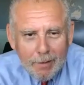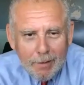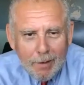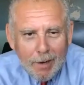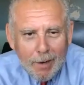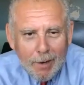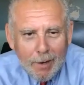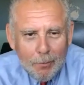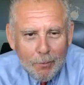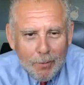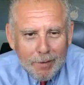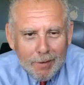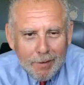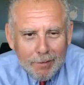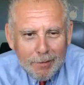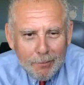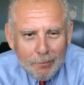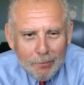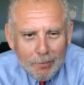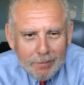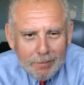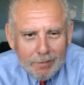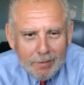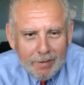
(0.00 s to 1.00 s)
One other
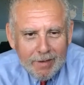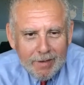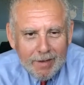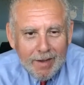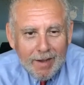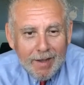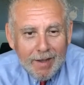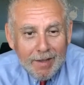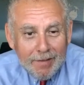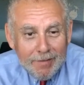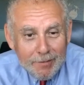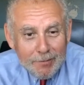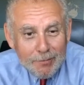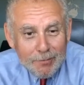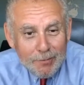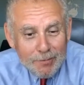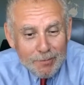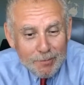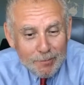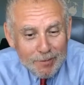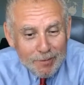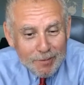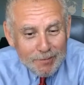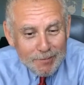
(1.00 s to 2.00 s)
one. This
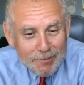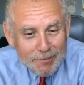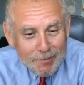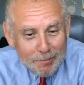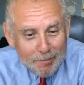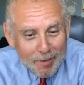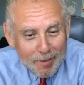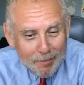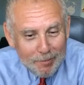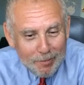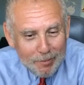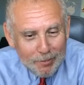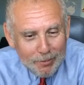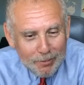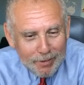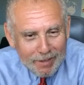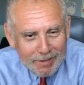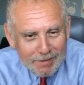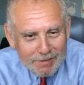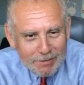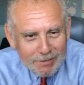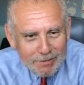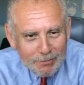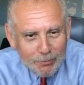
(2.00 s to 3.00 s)
is a memorable
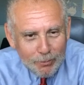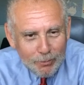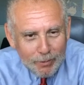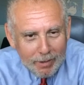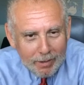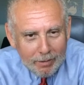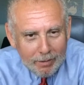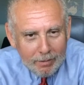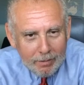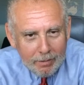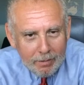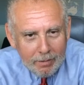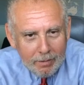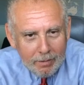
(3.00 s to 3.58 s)
case as well.